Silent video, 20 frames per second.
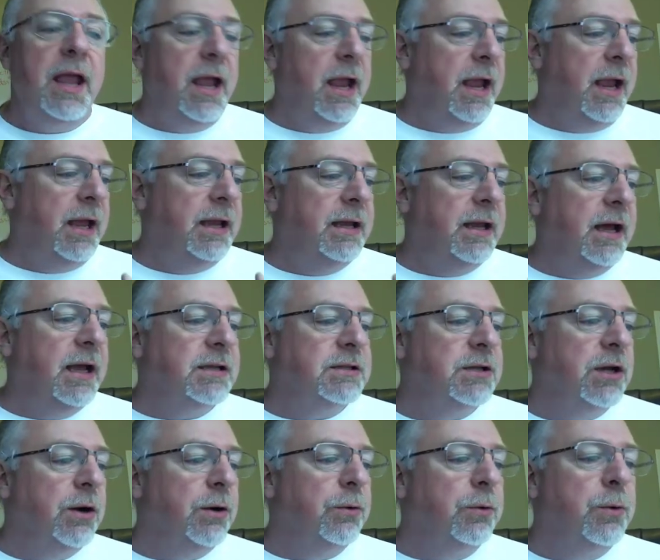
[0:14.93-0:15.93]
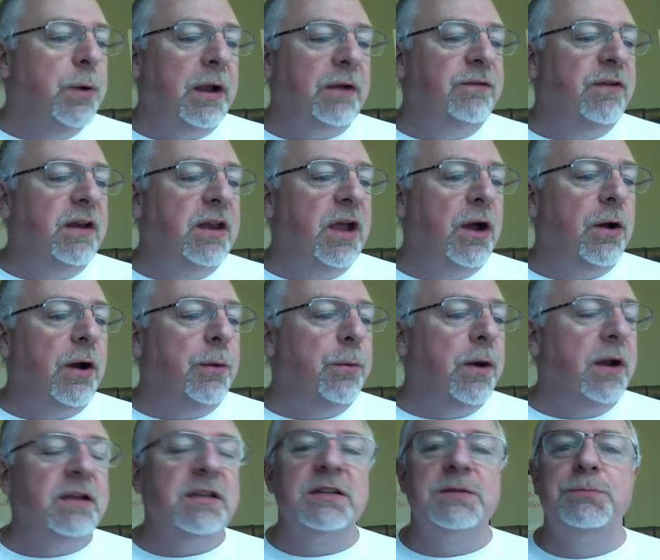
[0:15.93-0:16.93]
And so, quick video, I
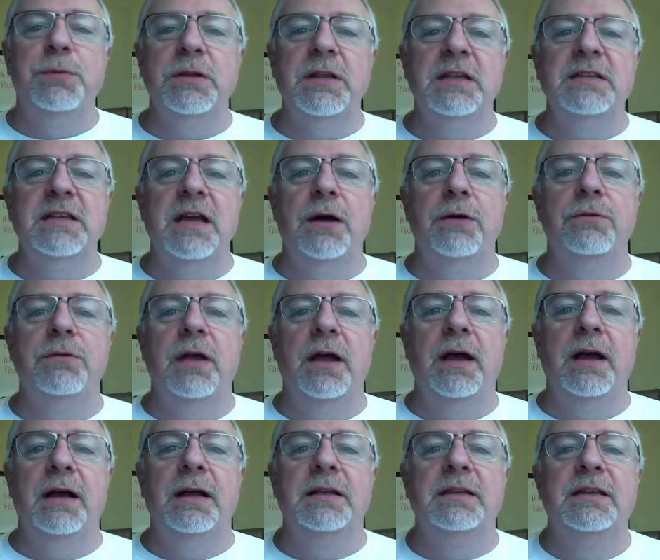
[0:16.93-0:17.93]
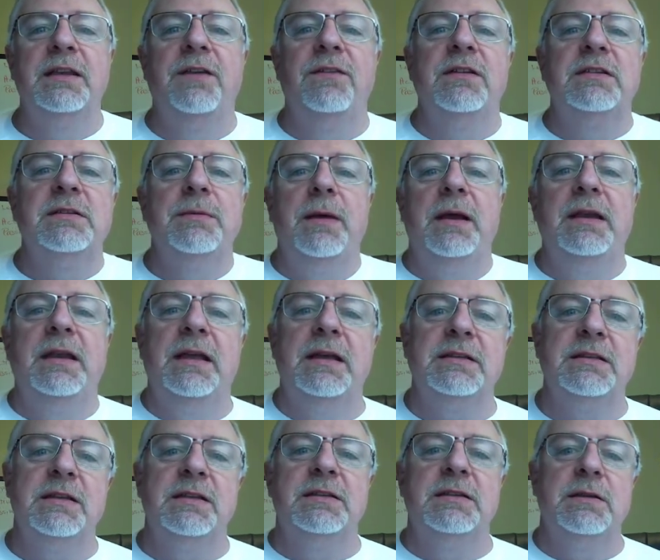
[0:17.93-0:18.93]
want to just put this out, give you some
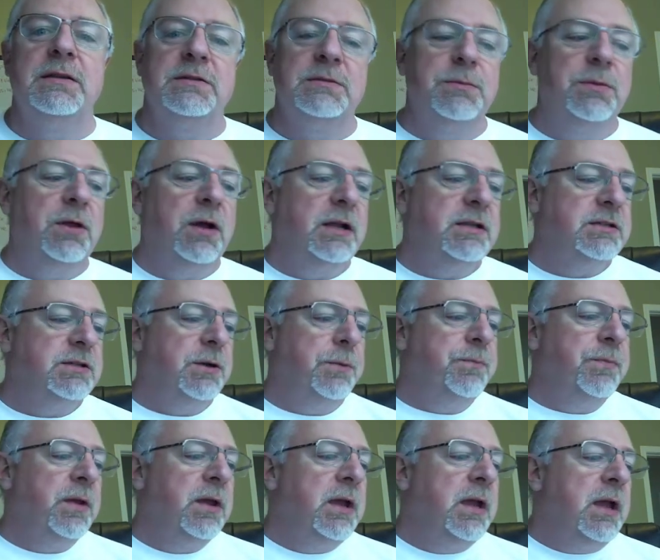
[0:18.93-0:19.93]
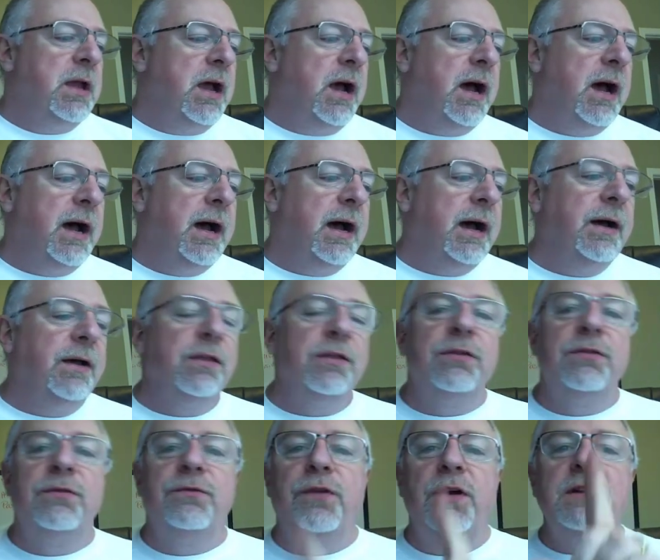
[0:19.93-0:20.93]
ideas and some thoughts. So,
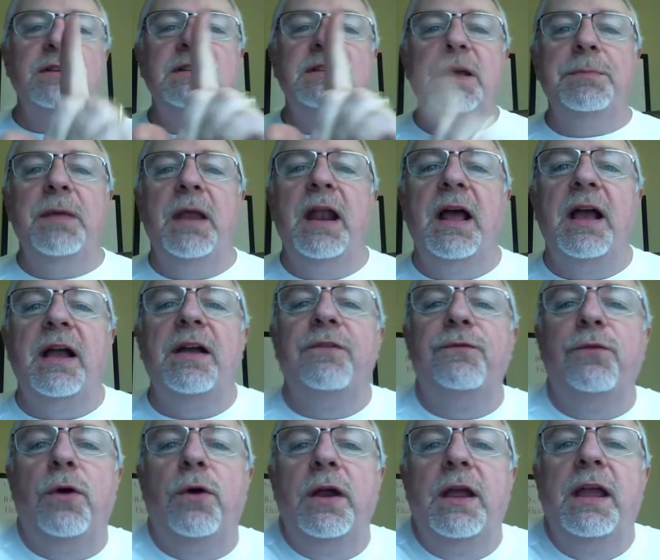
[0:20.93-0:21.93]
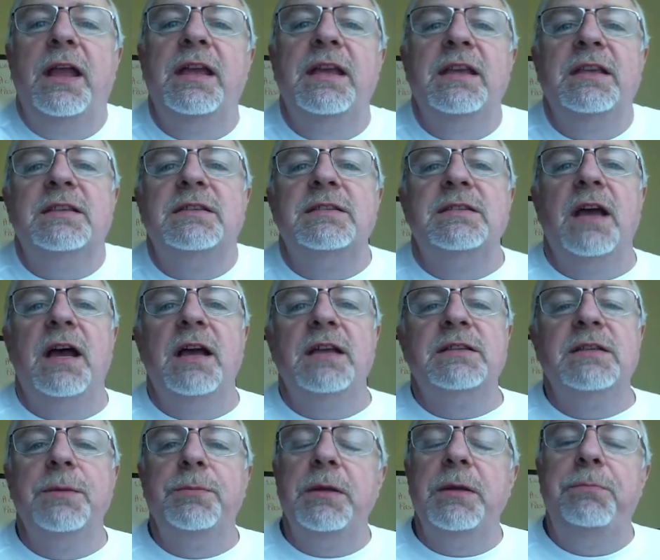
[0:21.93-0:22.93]
first tip that I got for you is
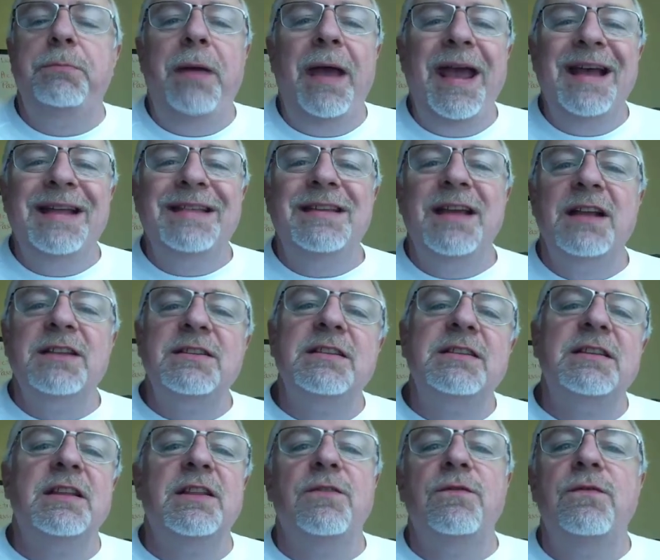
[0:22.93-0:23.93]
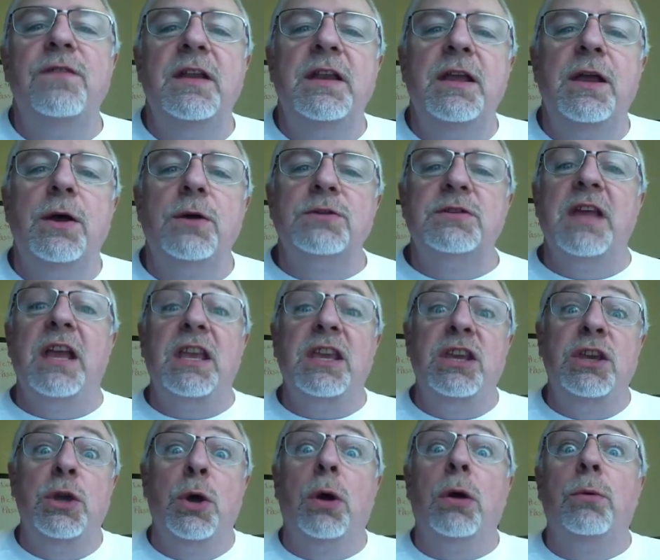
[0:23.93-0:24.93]
simply pay attention to the videos
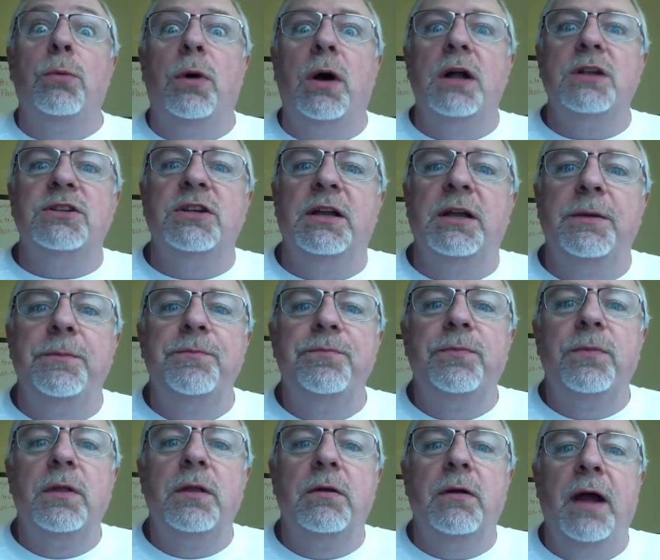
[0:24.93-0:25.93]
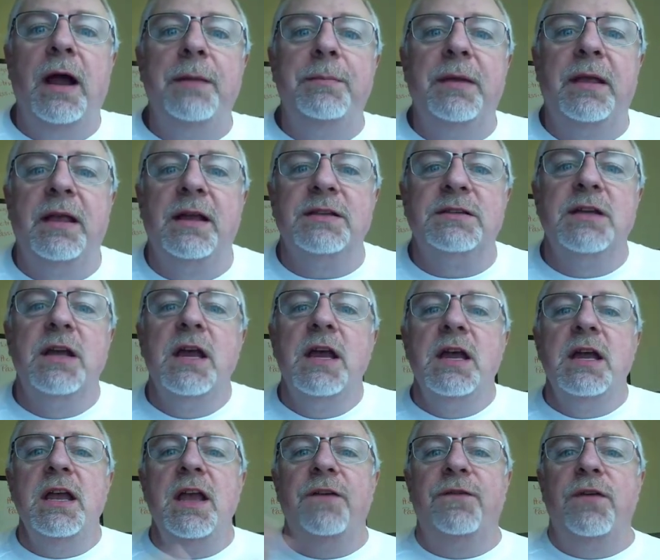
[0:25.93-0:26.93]
that you're watching. Right? Because
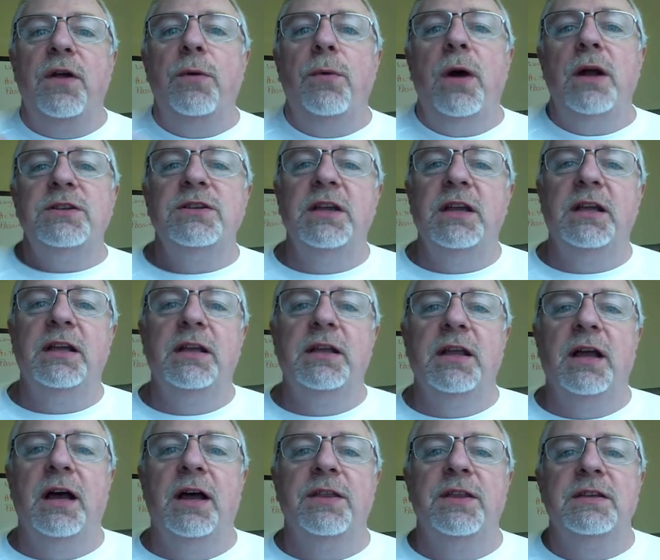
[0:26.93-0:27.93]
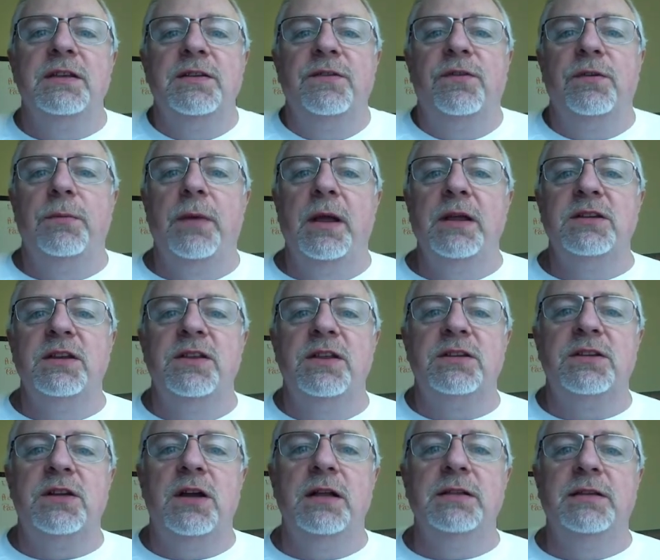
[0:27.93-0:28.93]
if you're watching this information,
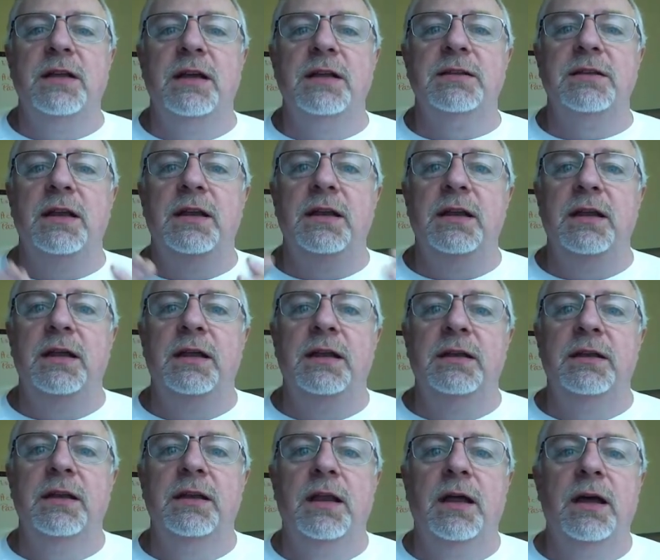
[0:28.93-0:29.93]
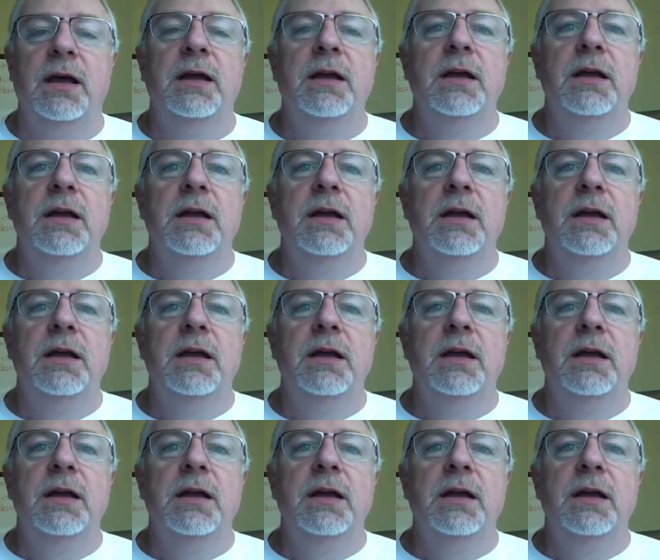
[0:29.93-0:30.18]
this content, and